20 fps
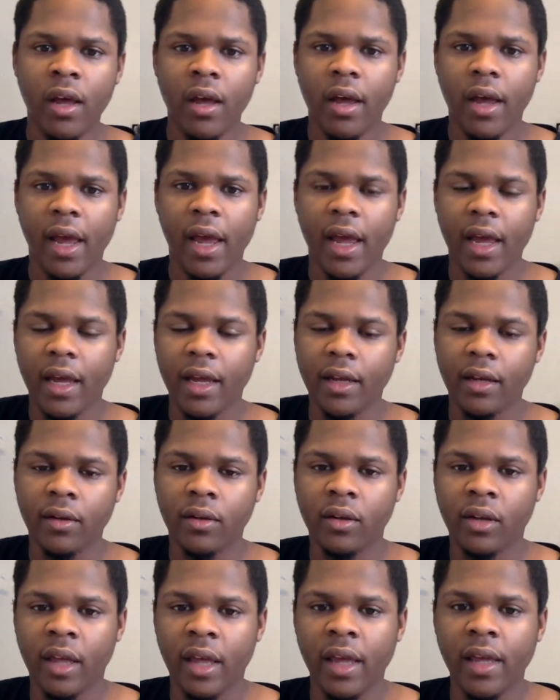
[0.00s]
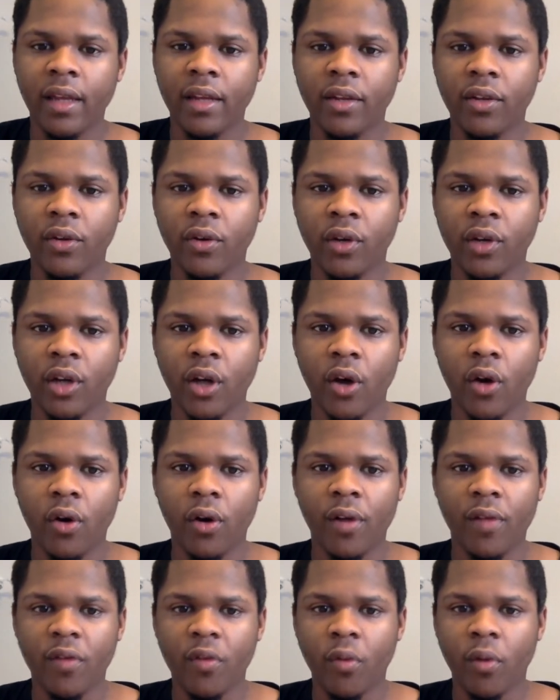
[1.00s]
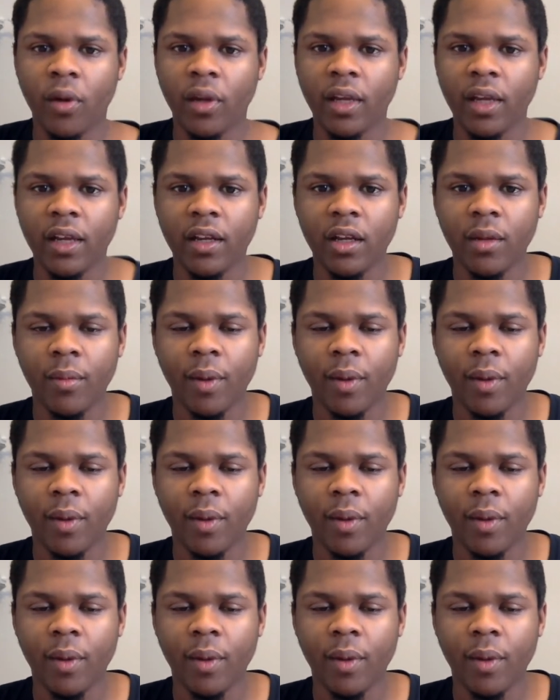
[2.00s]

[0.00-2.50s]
And then you'll know if you want to get them